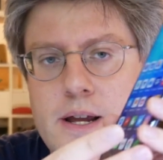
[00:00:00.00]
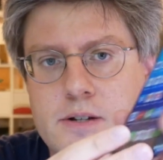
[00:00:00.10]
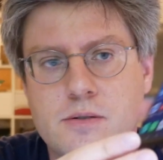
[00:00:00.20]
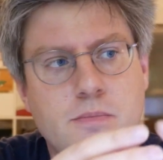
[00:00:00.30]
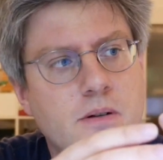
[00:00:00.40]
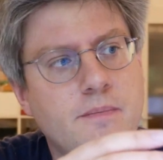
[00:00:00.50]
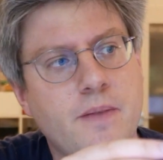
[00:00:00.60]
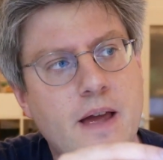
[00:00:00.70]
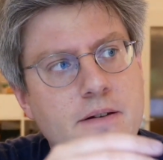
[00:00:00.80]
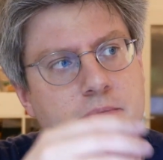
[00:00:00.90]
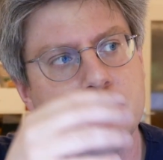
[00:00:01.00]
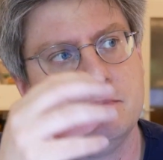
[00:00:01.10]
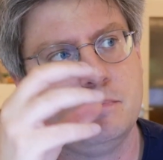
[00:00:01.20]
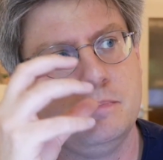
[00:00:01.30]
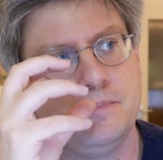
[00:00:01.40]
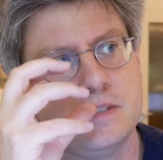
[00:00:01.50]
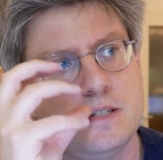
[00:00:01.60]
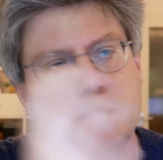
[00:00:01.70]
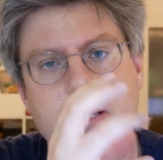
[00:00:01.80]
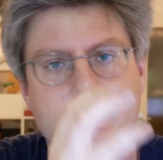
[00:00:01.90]
to
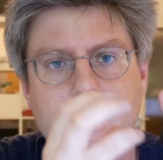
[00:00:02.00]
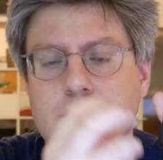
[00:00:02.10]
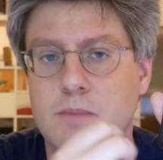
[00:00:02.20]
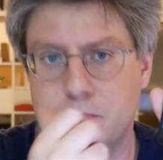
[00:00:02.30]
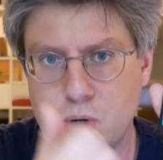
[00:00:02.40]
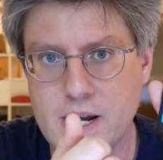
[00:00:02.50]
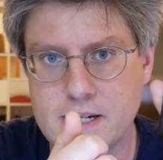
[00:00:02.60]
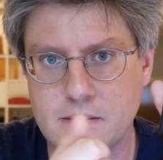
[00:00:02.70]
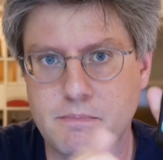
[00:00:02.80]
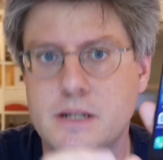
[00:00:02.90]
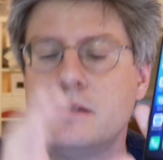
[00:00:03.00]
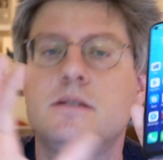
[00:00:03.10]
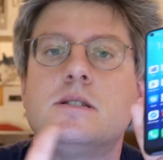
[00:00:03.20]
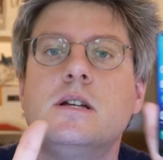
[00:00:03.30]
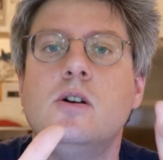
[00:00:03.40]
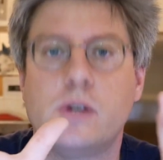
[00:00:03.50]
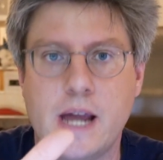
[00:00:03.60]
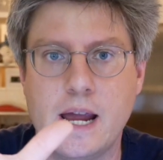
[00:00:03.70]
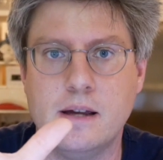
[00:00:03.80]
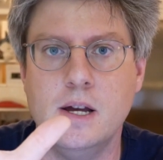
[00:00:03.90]
see it a little bit brighter, but it's still
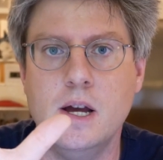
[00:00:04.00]
okay.